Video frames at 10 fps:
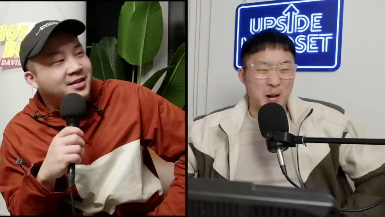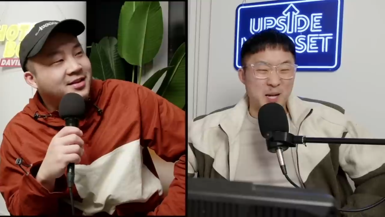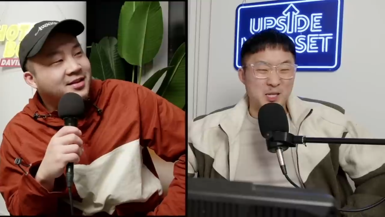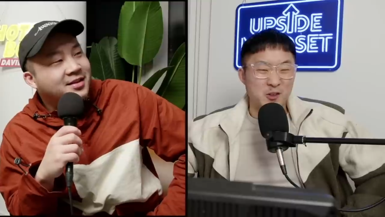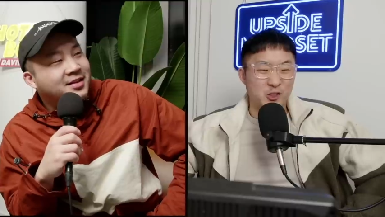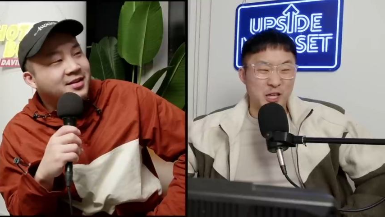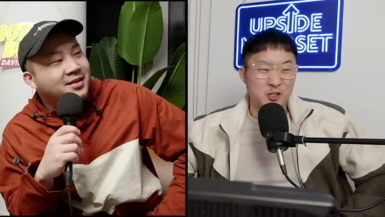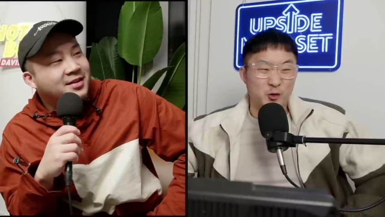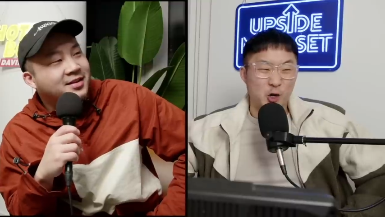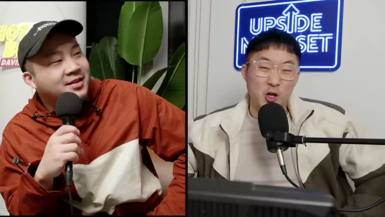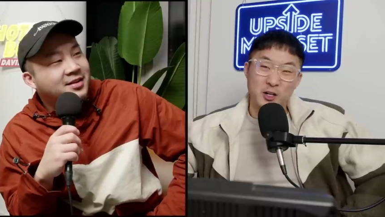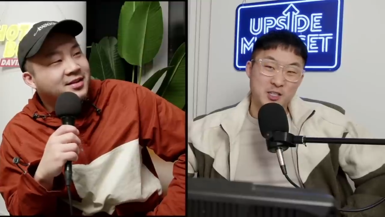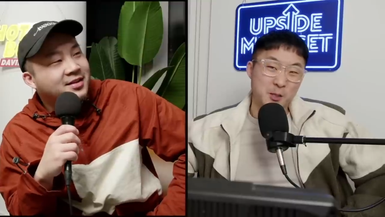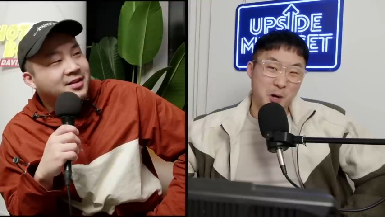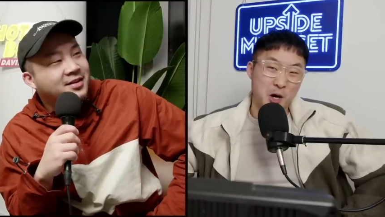Speaker 1: positive. Thanks for calling
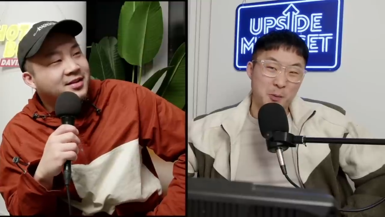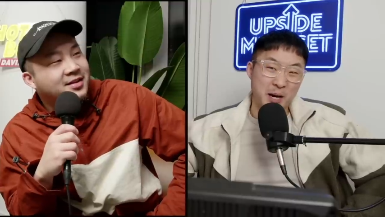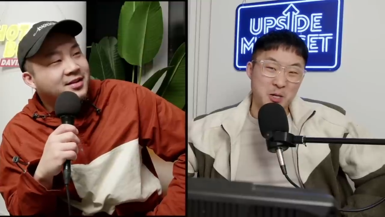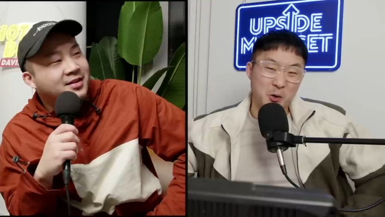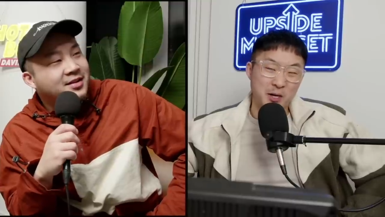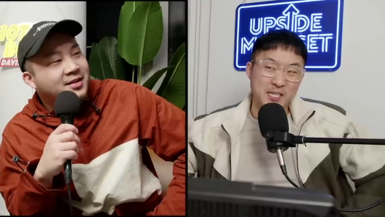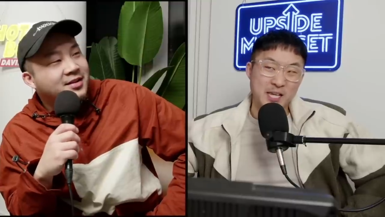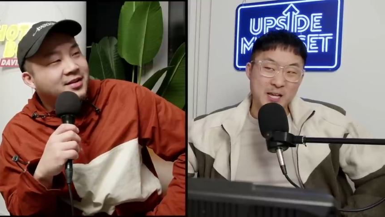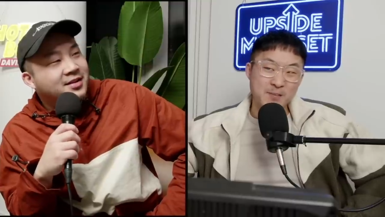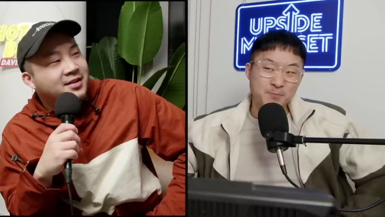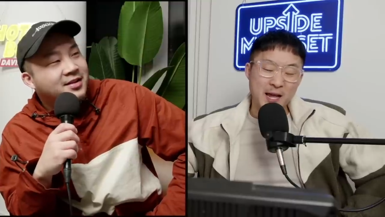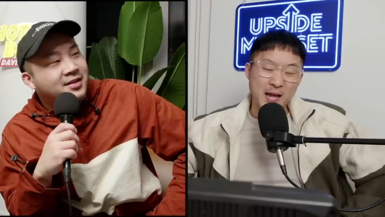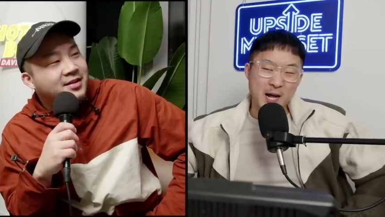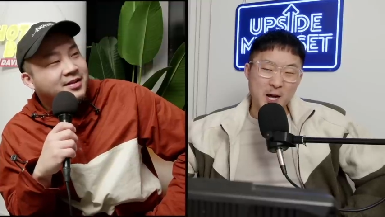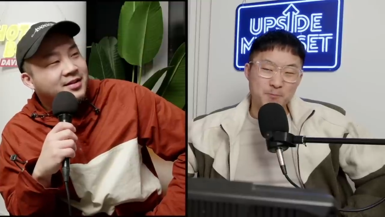us the model minorities.
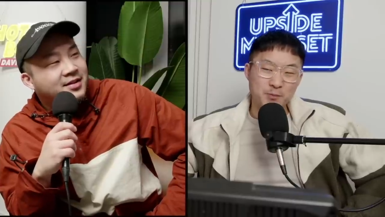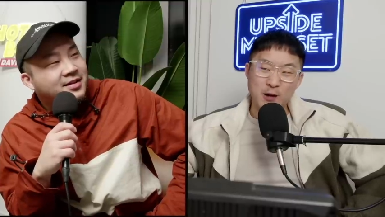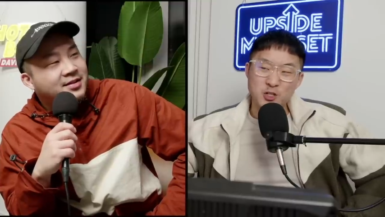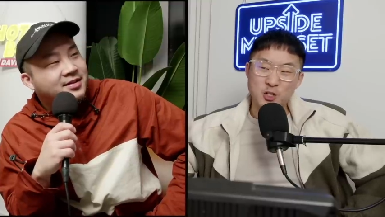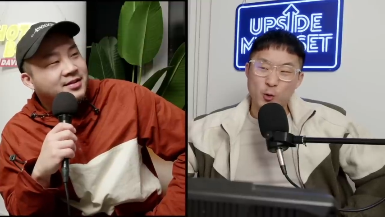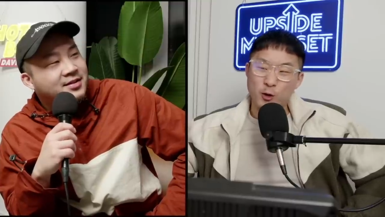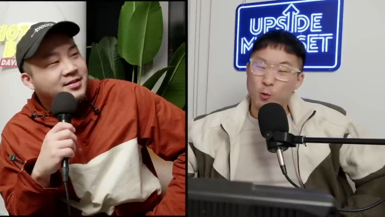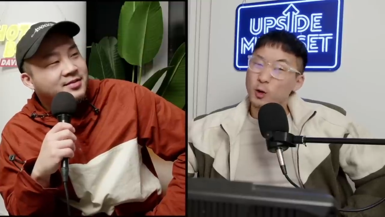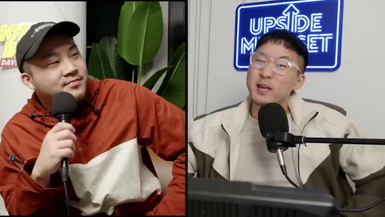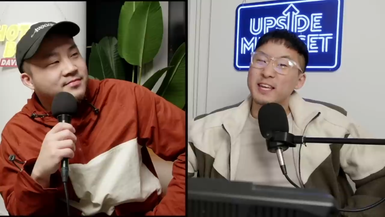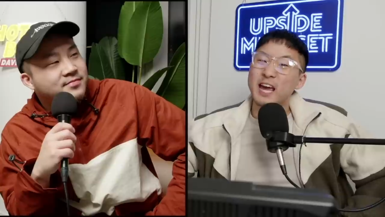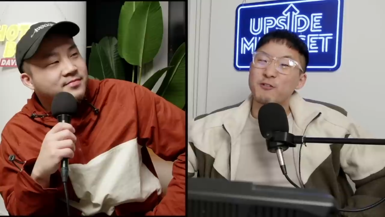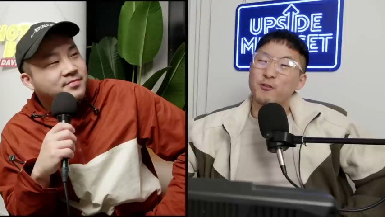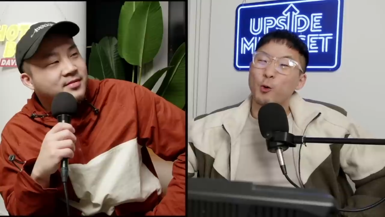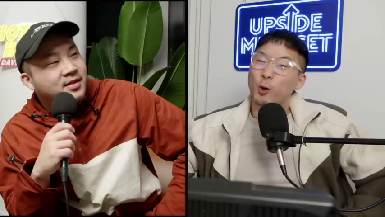Um, I was just wondering, what do we
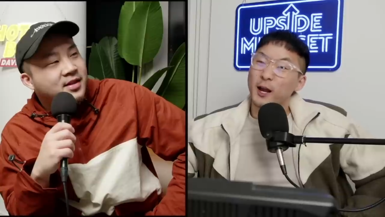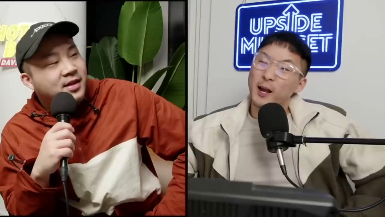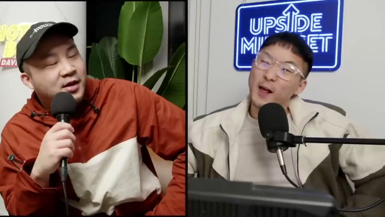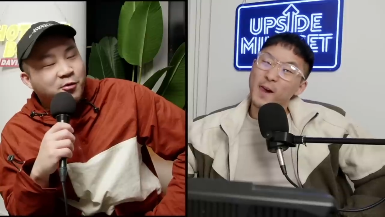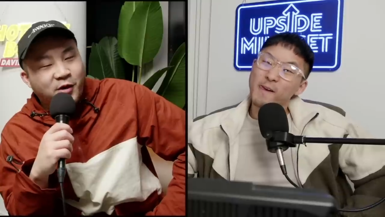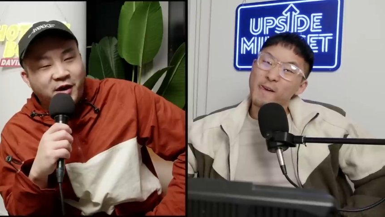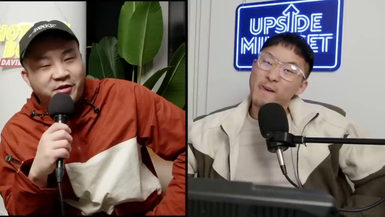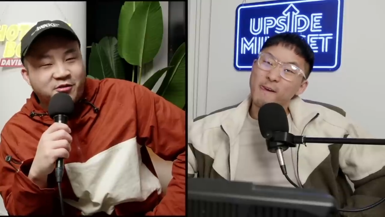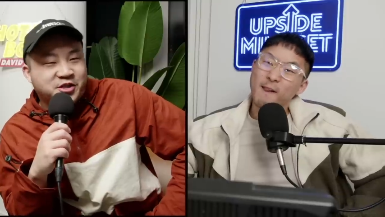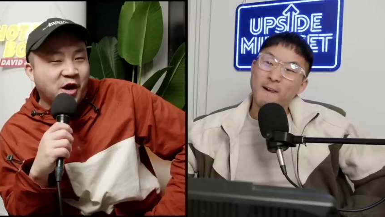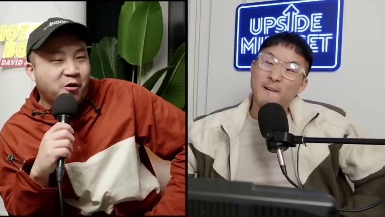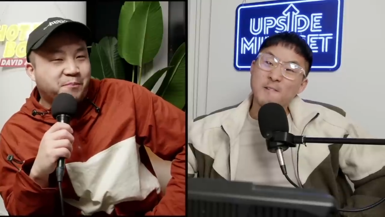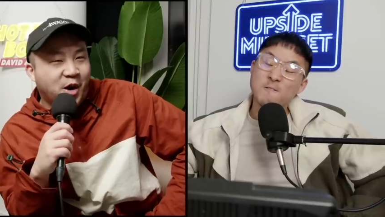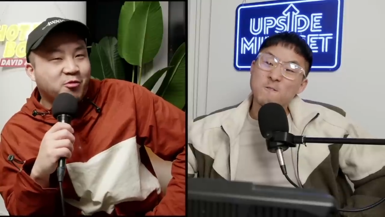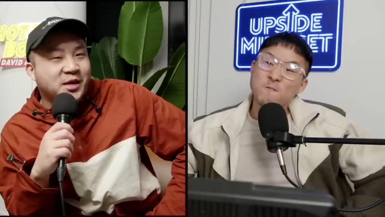get for it?
Speaker 2: Well, there's no
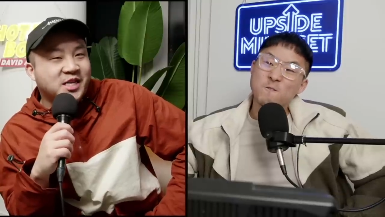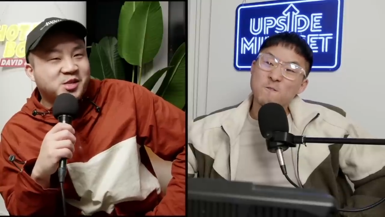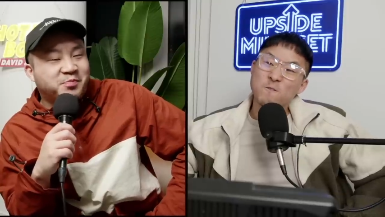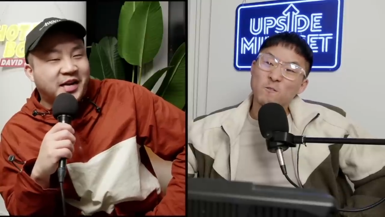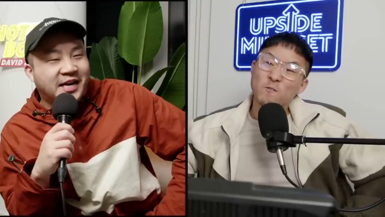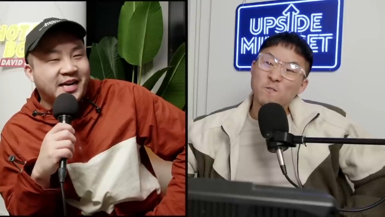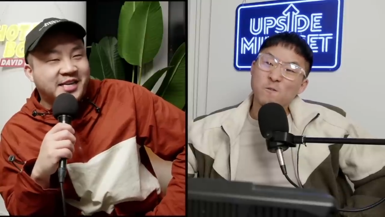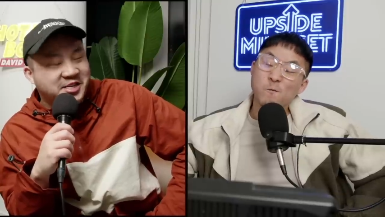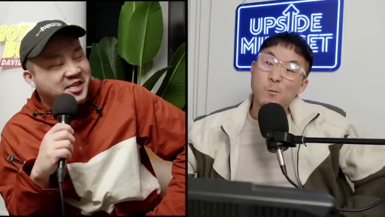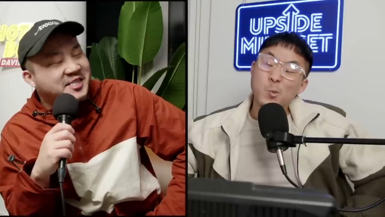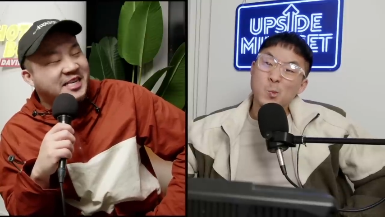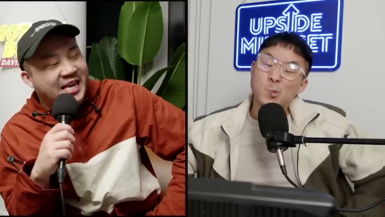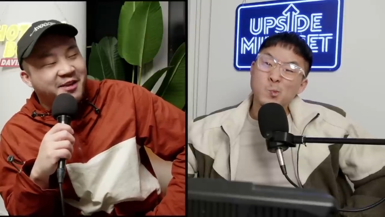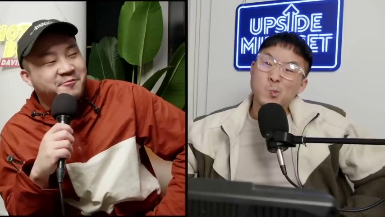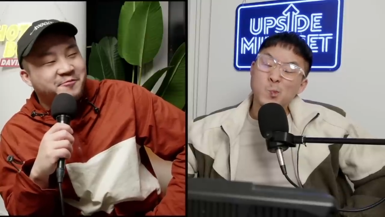bonus, but uh, you just
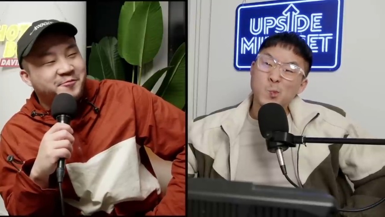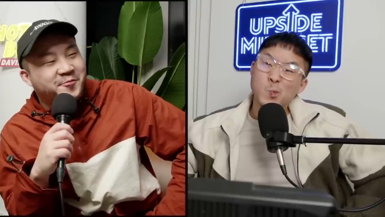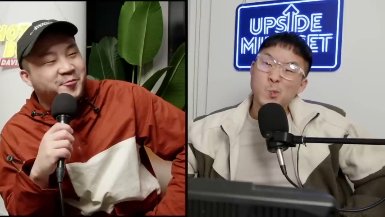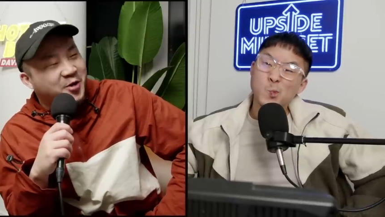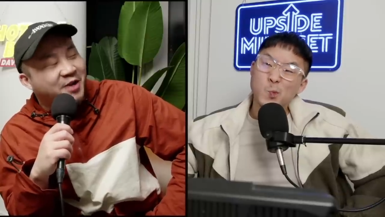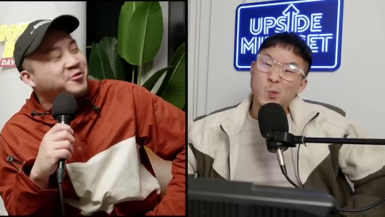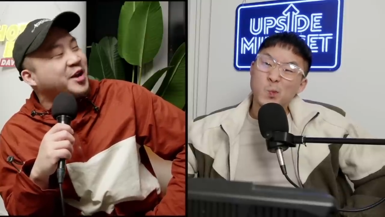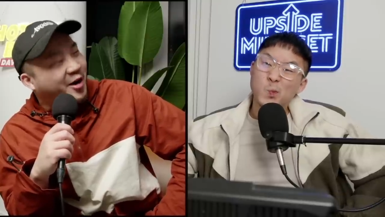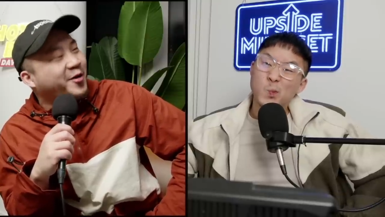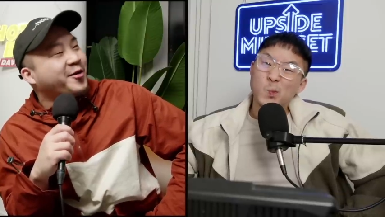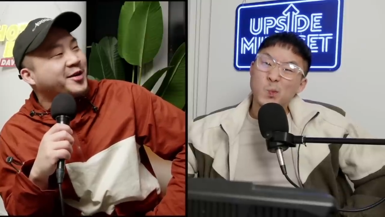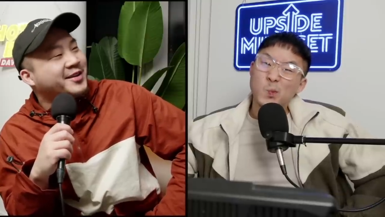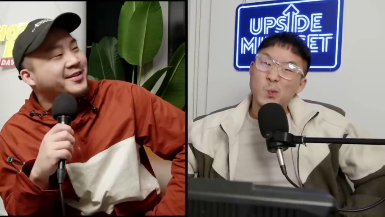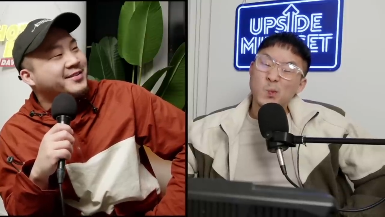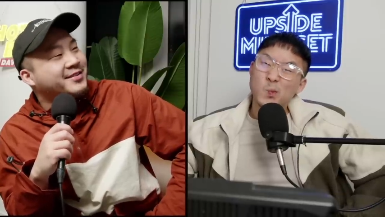get whatever you earn.
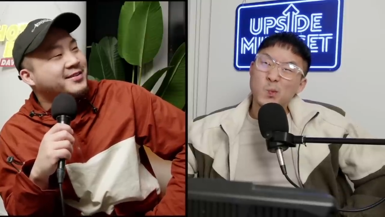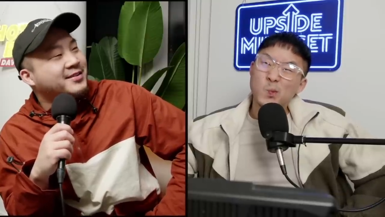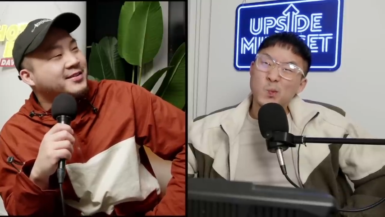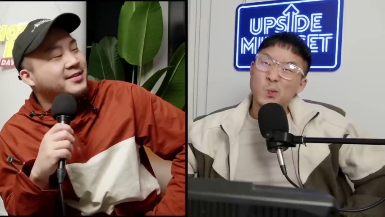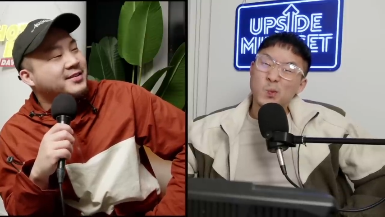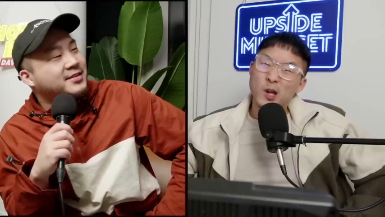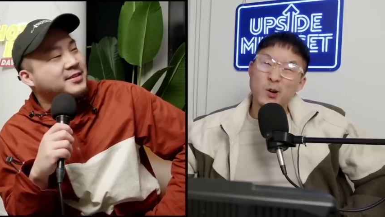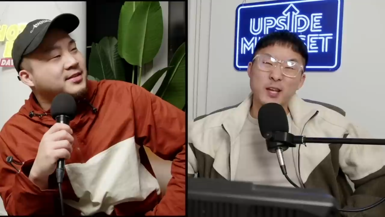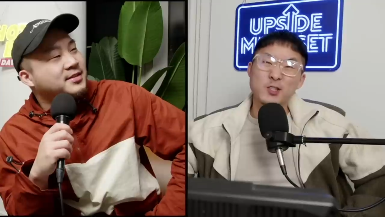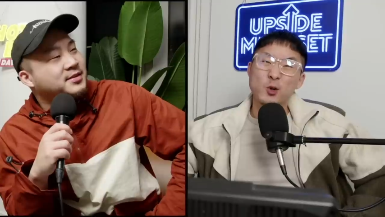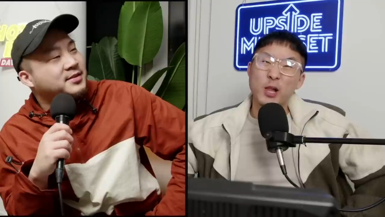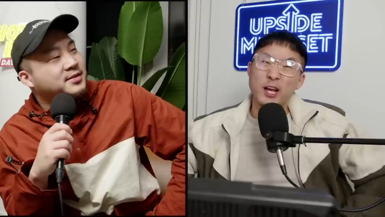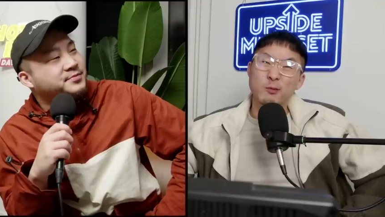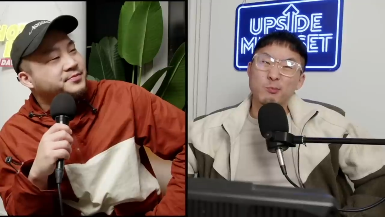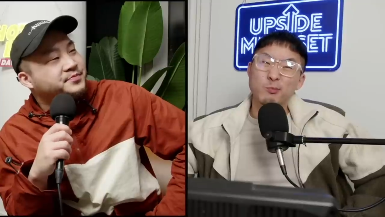
Speaker 1: Mm, okay, so,
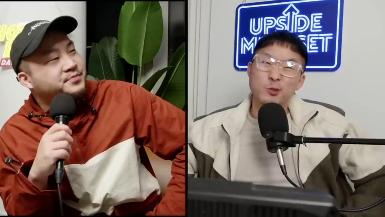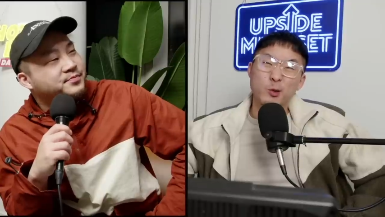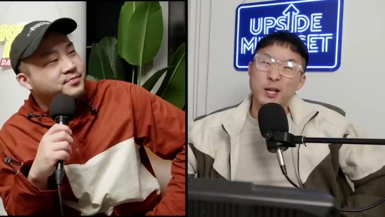like, do we